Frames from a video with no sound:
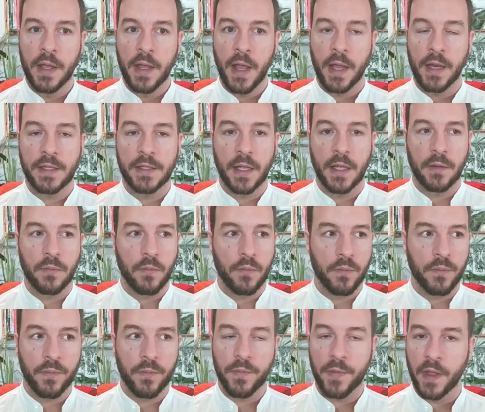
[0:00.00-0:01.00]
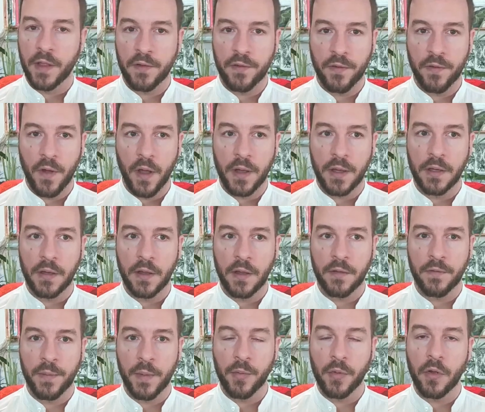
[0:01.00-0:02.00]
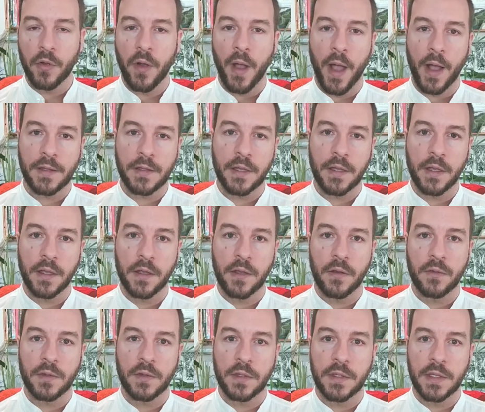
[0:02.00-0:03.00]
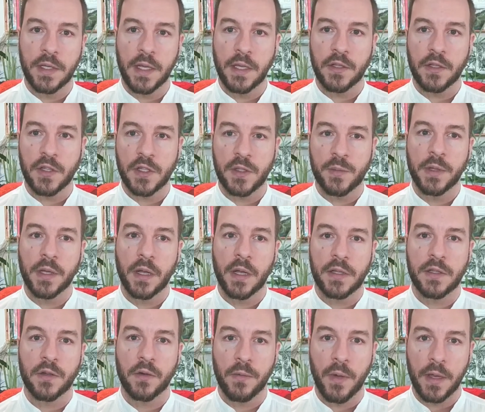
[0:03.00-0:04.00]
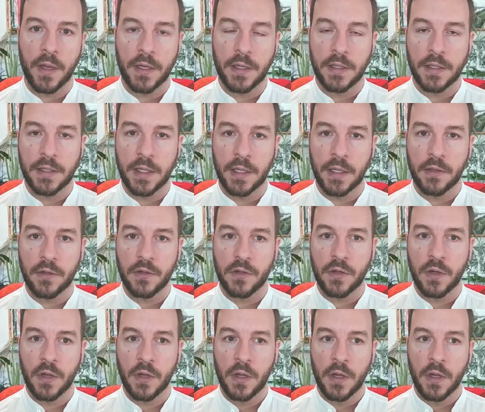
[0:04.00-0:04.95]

And he said, that's fine. If people are asking you to teach, it's because you're ready to teach.